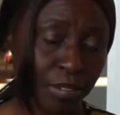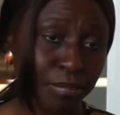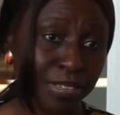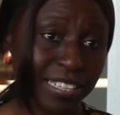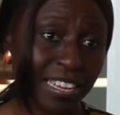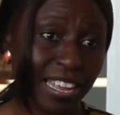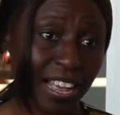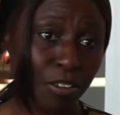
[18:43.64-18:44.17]

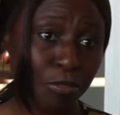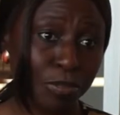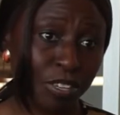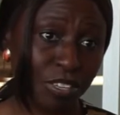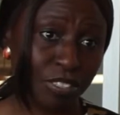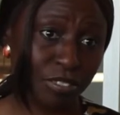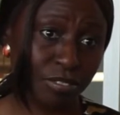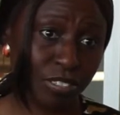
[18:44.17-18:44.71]
But now,
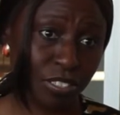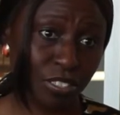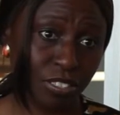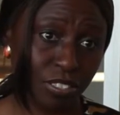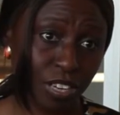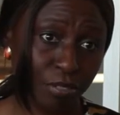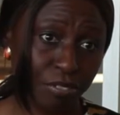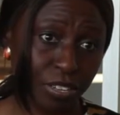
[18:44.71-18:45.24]
because of this
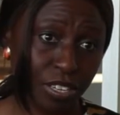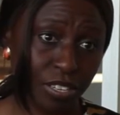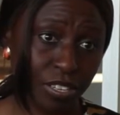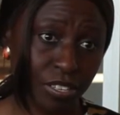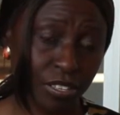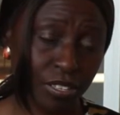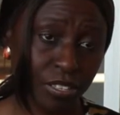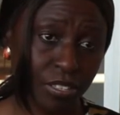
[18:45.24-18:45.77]

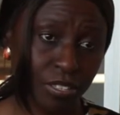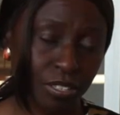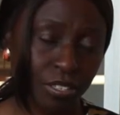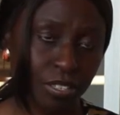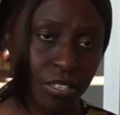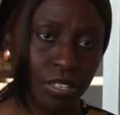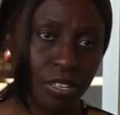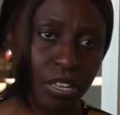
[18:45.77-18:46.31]
trafficking,
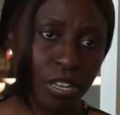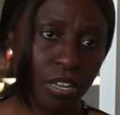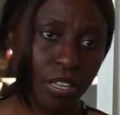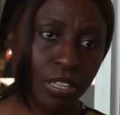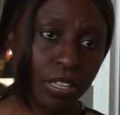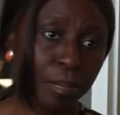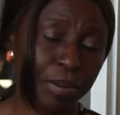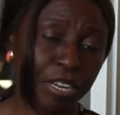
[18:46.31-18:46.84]

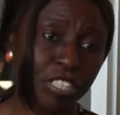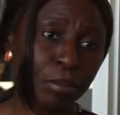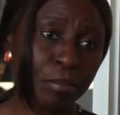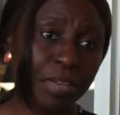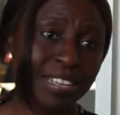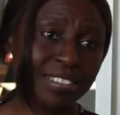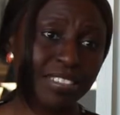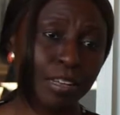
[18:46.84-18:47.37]
the pressure
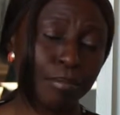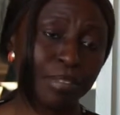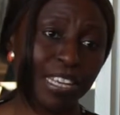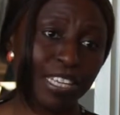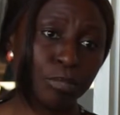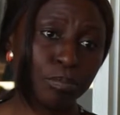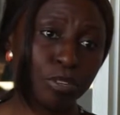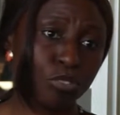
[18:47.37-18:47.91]
makes them
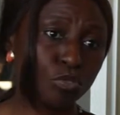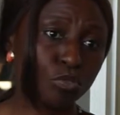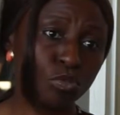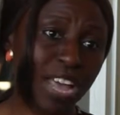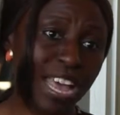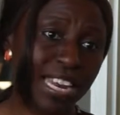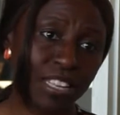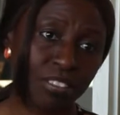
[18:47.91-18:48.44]
desperate to
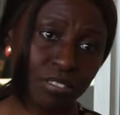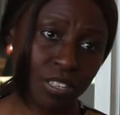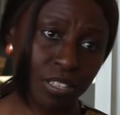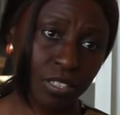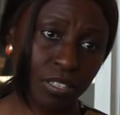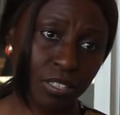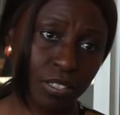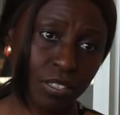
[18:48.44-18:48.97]
do anything.
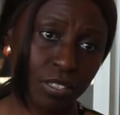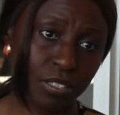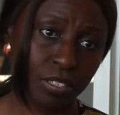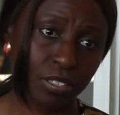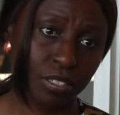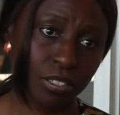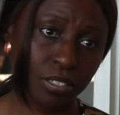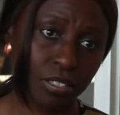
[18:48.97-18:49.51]

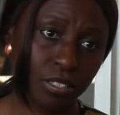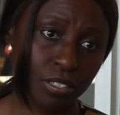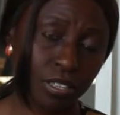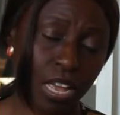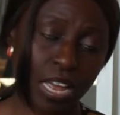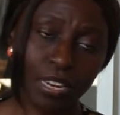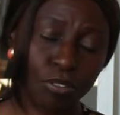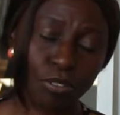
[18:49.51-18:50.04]

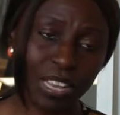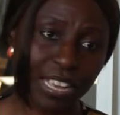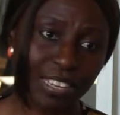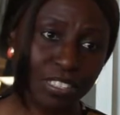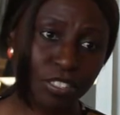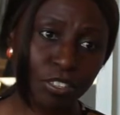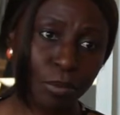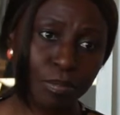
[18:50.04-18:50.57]
And you
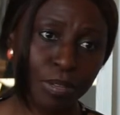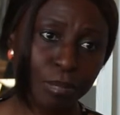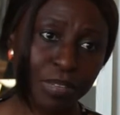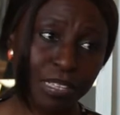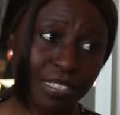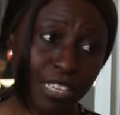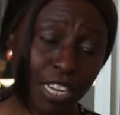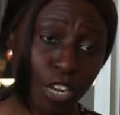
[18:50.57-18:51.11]
can't stop them.
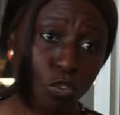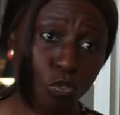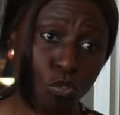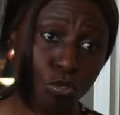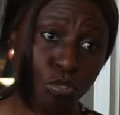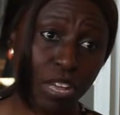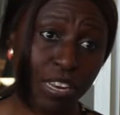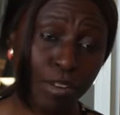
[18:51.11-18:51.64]
They take an
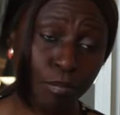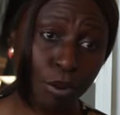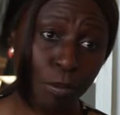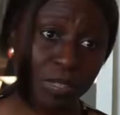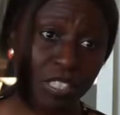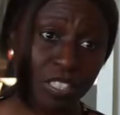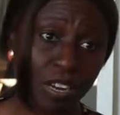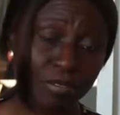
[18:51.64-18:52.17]
oath and they
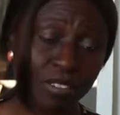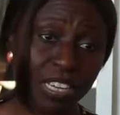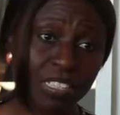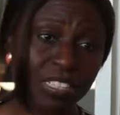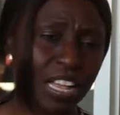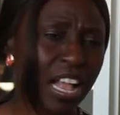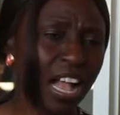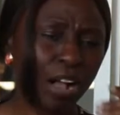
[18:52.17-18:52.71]
promise the traffickers,
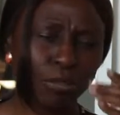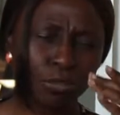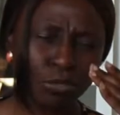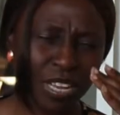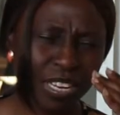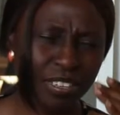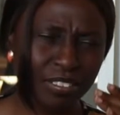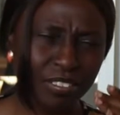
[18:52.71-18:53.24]
I will do
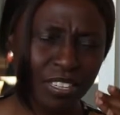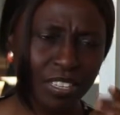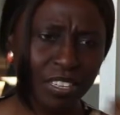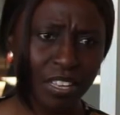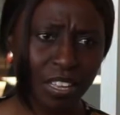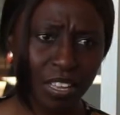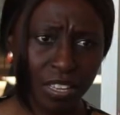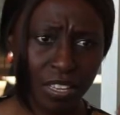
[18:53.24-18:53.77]

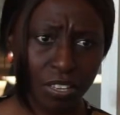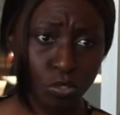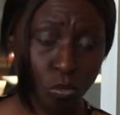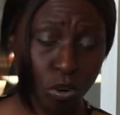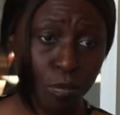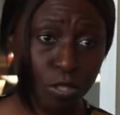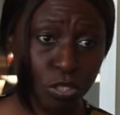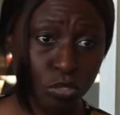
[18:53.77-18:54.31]
anything you
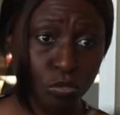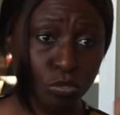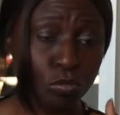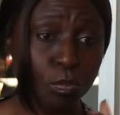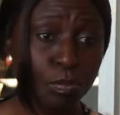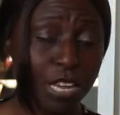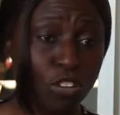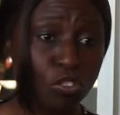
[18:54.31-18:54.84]
want me to do to
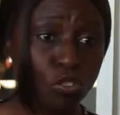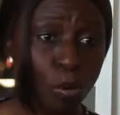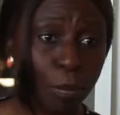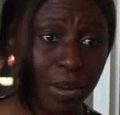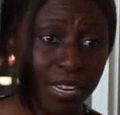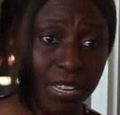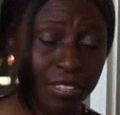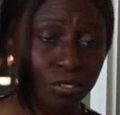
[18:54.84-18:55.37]
pay your
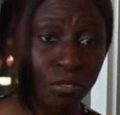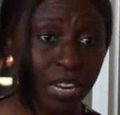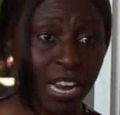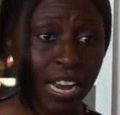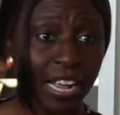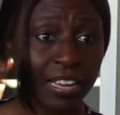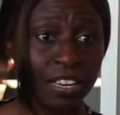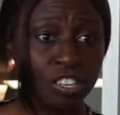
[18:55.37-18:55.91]
money so that
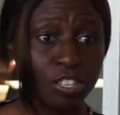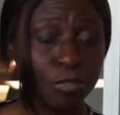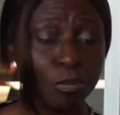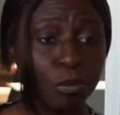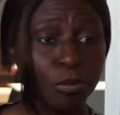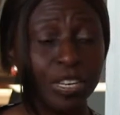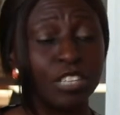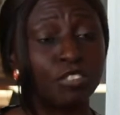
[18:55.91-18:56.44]
I can earn
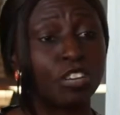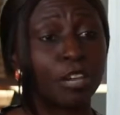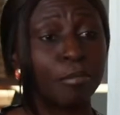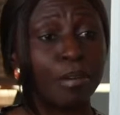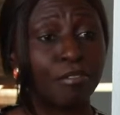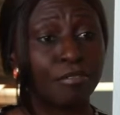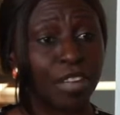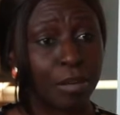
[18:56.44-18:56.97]
more money to help
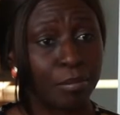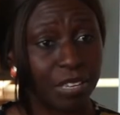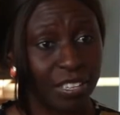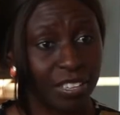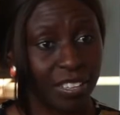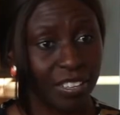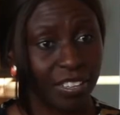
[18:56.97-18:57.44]
my family.